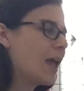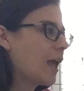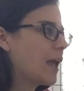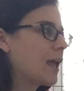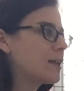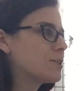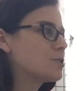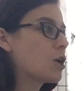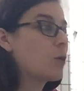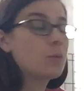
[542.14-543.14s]
And
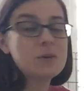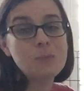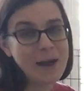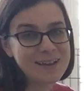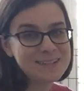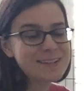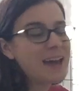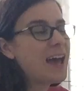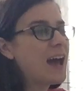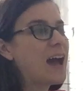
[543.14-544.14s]
so we went
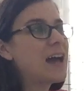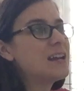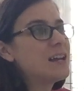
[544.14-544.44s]
and